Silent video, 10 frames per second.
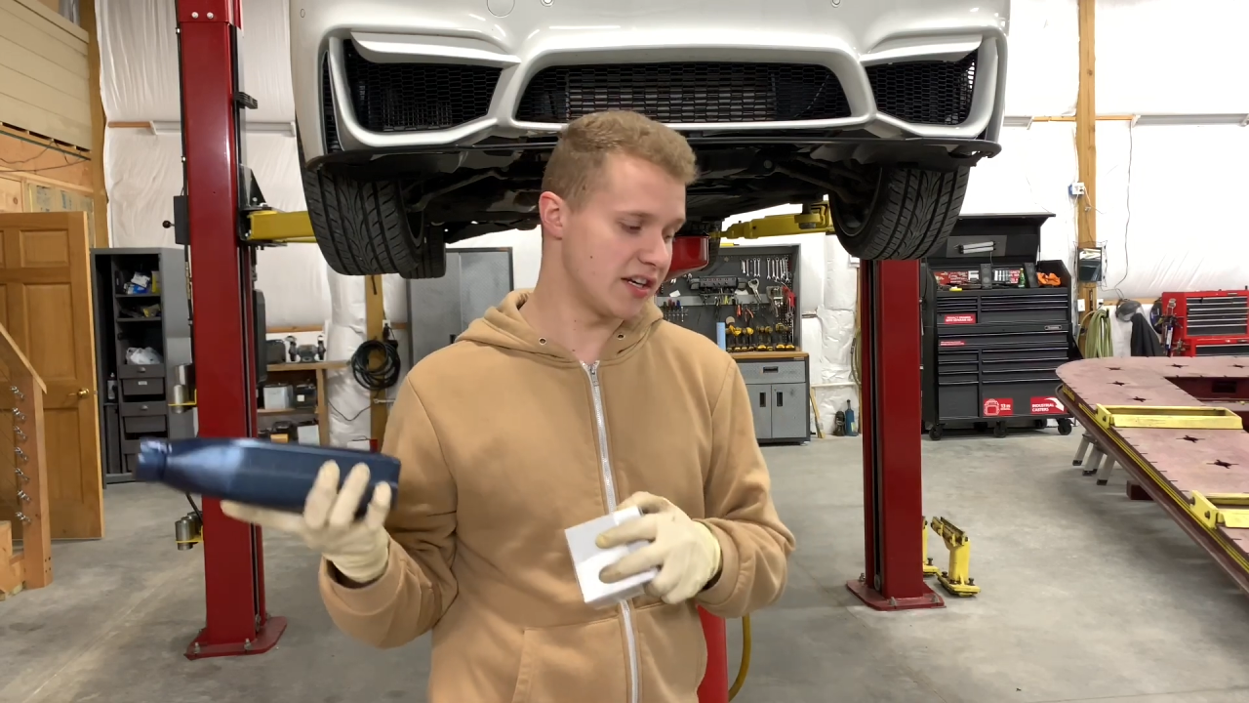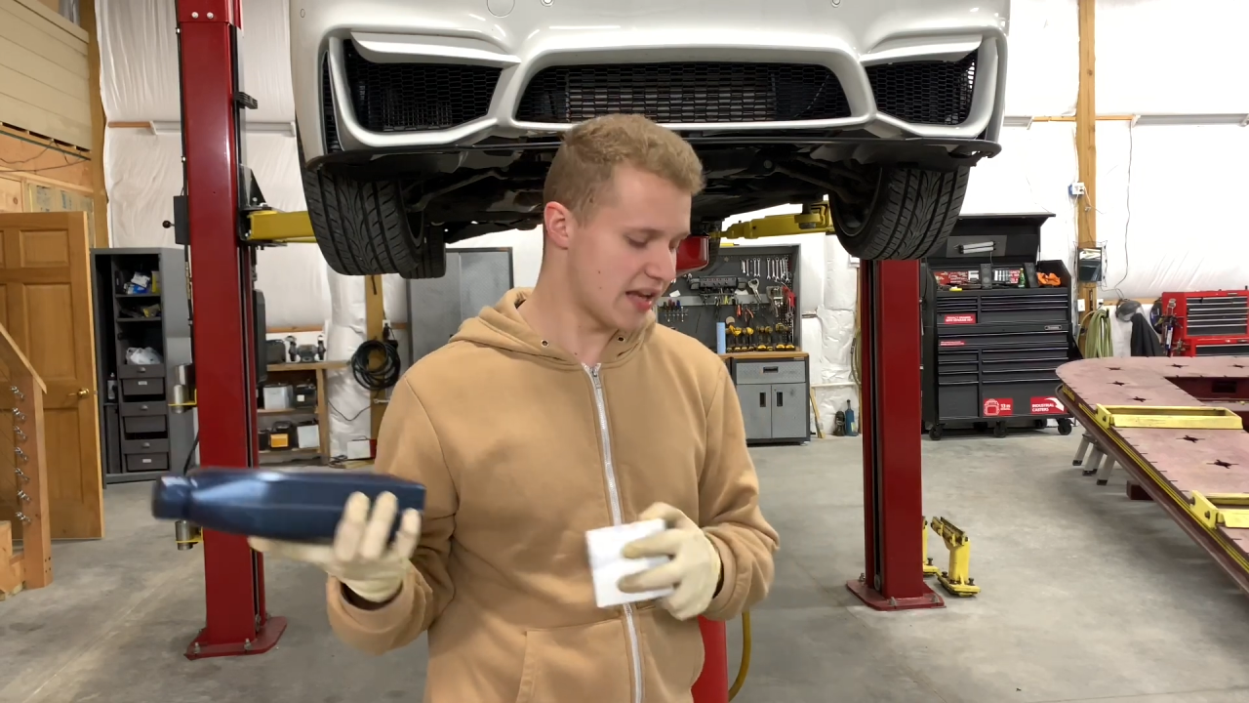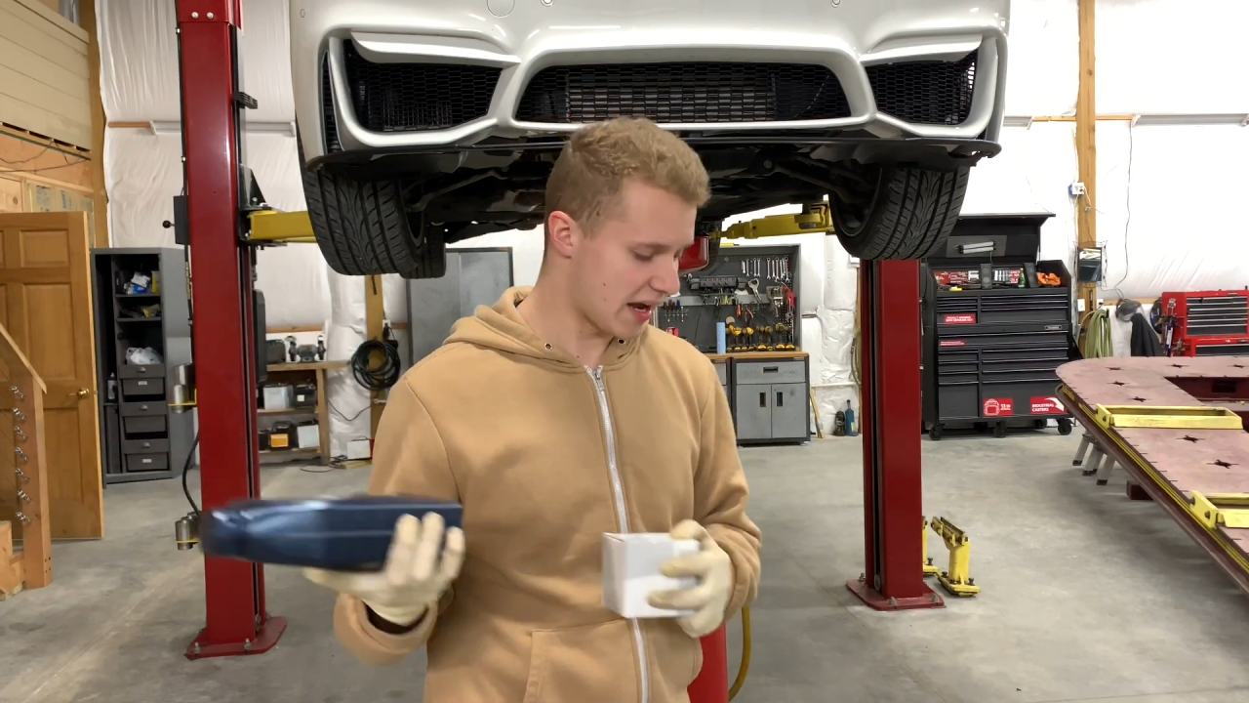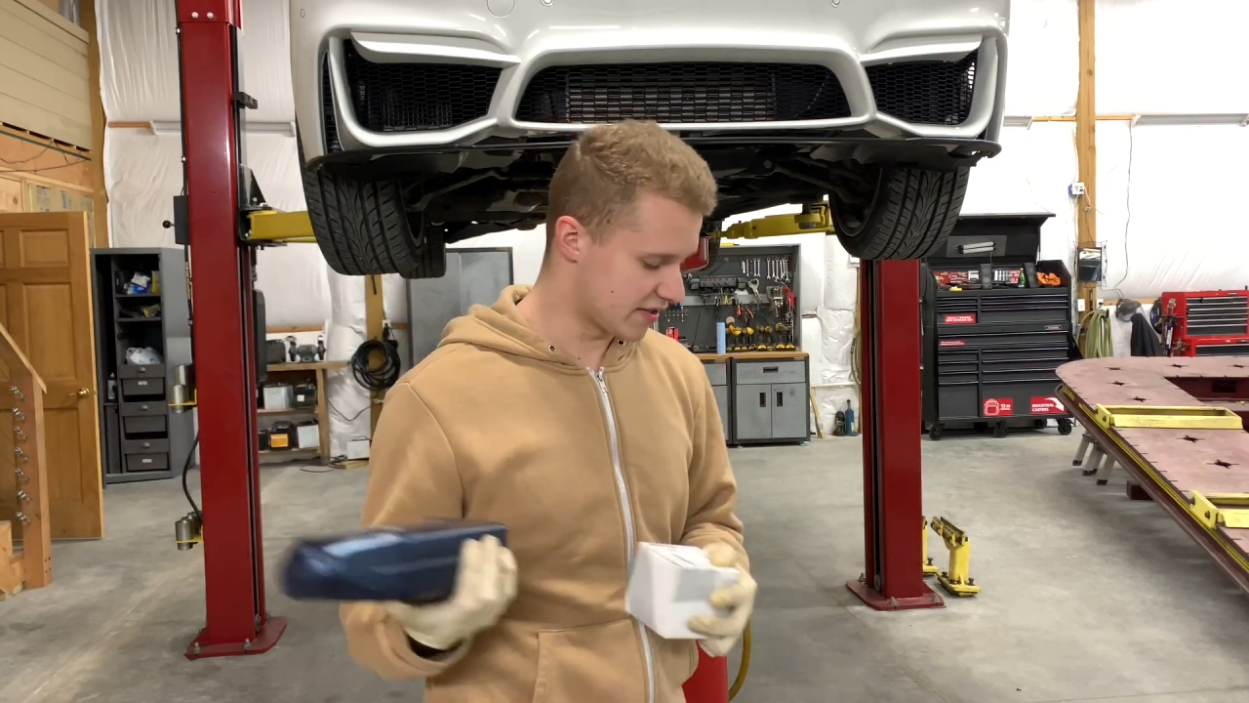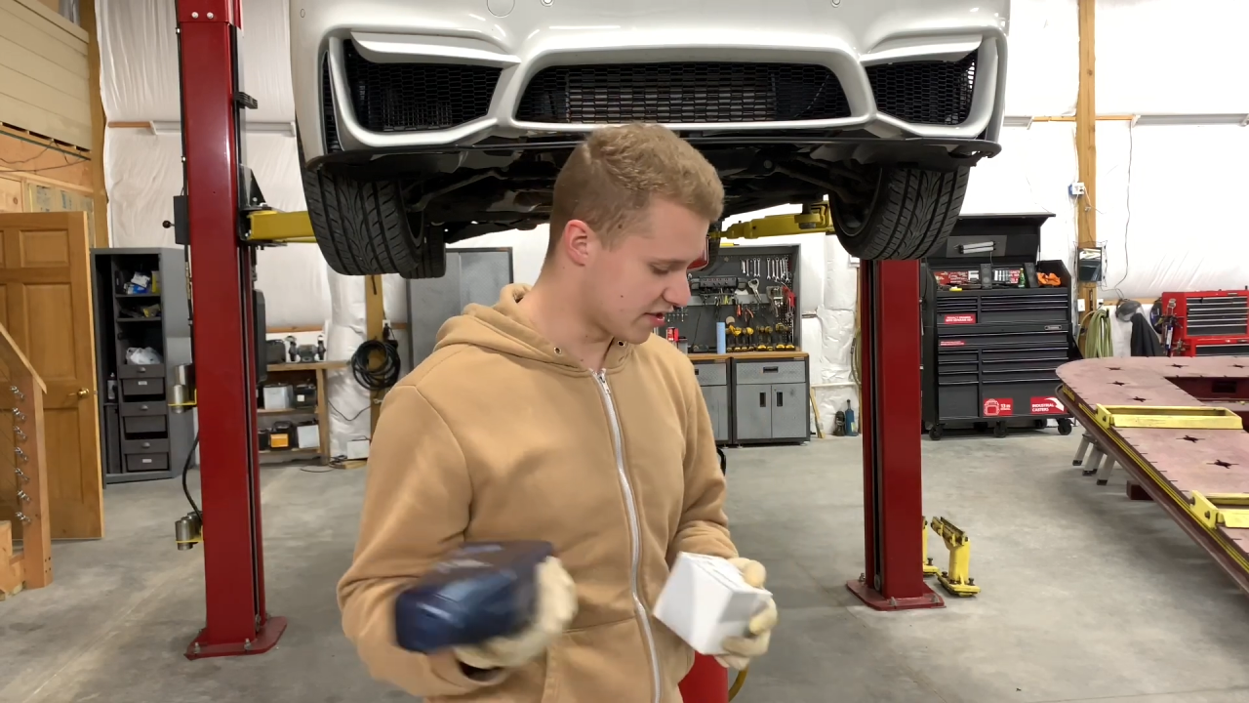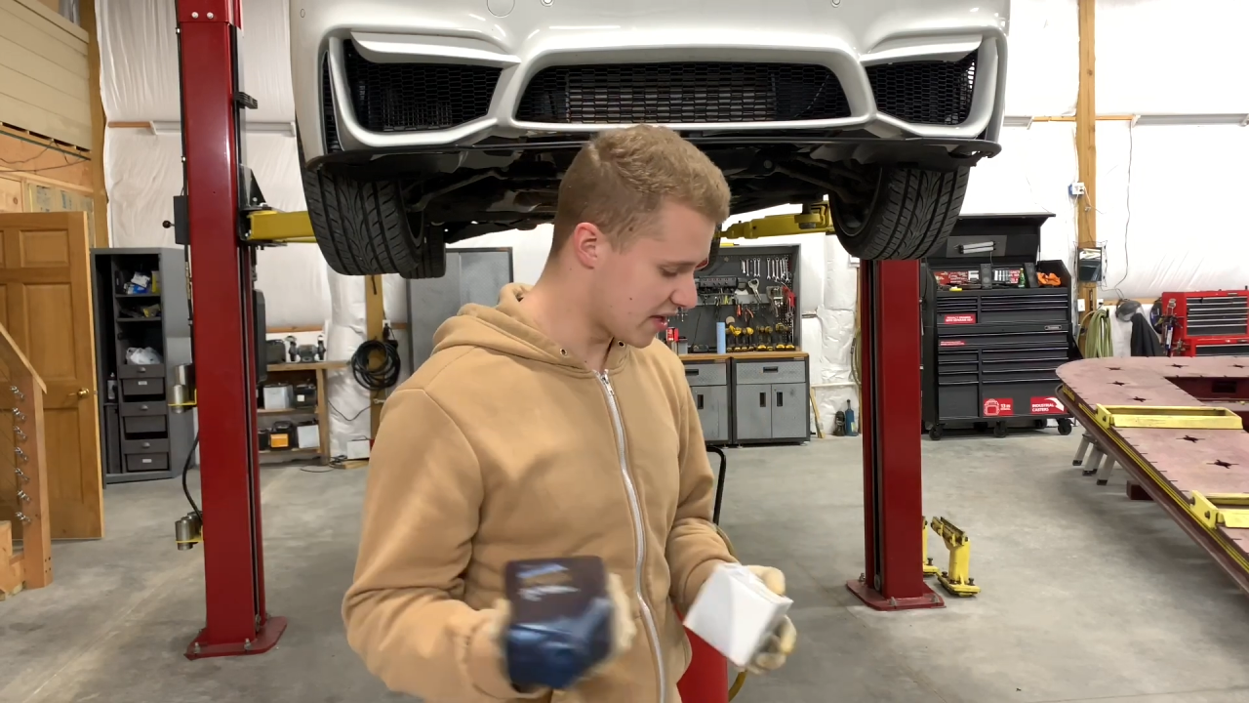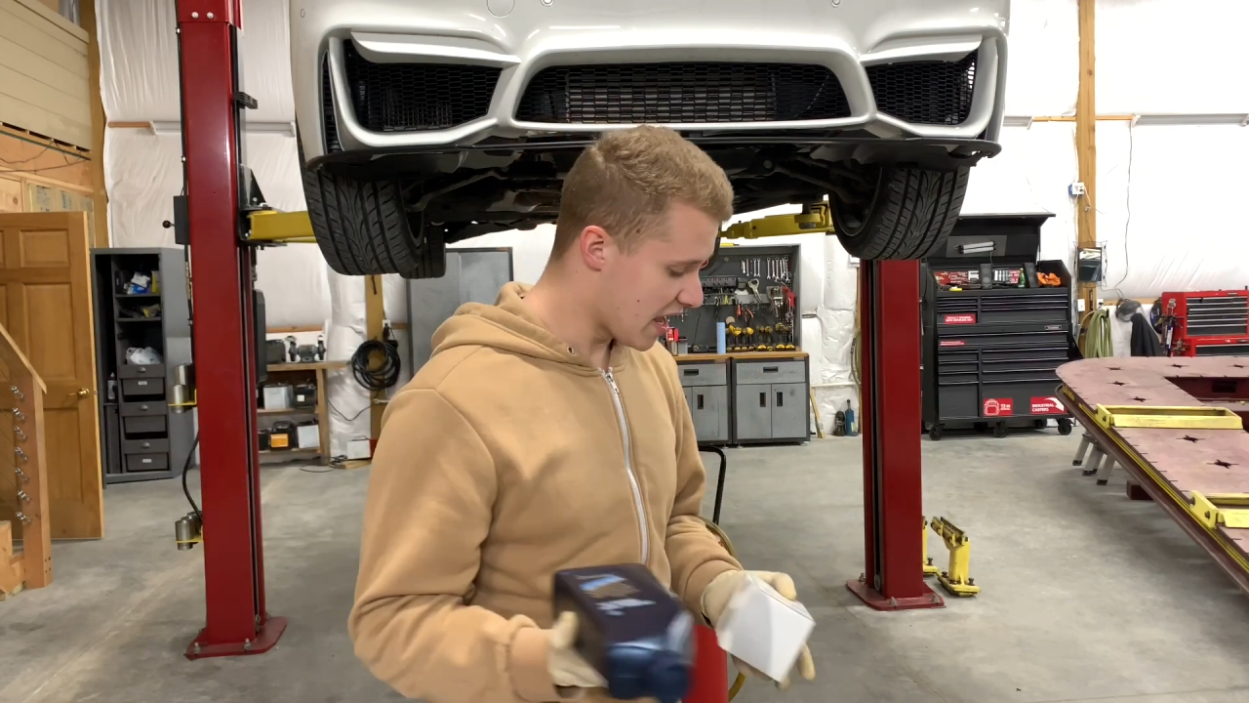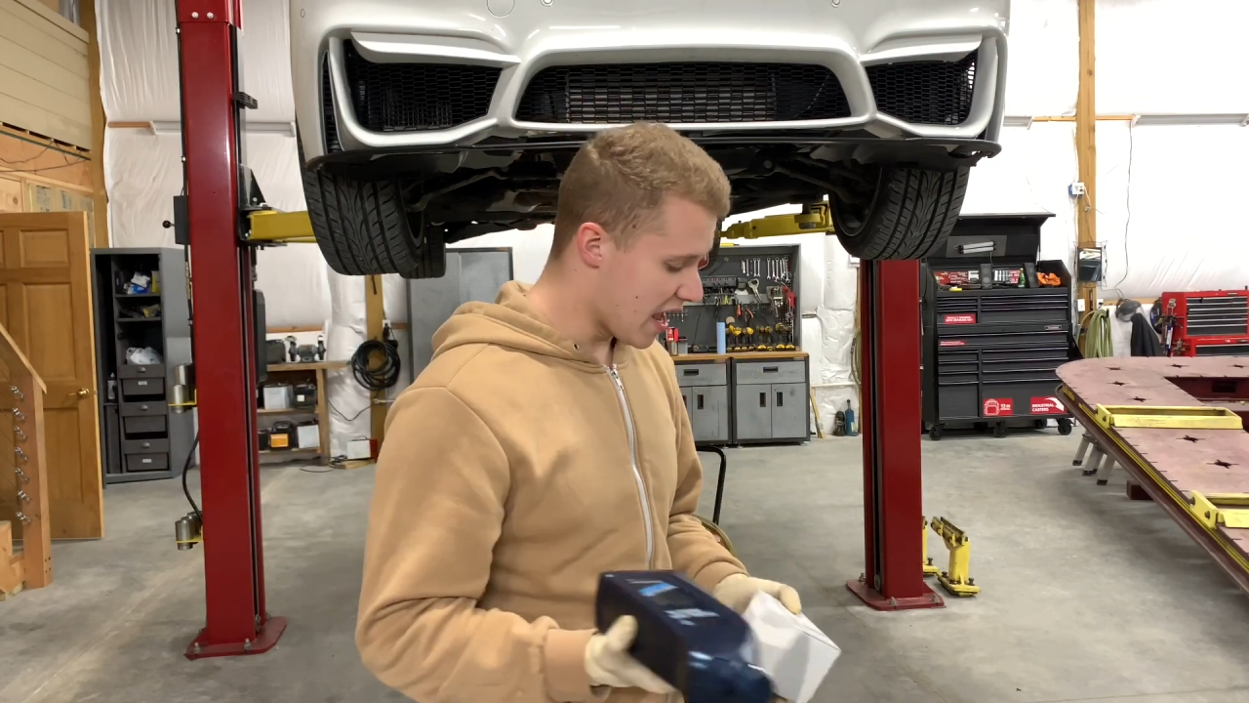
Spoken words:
taxes,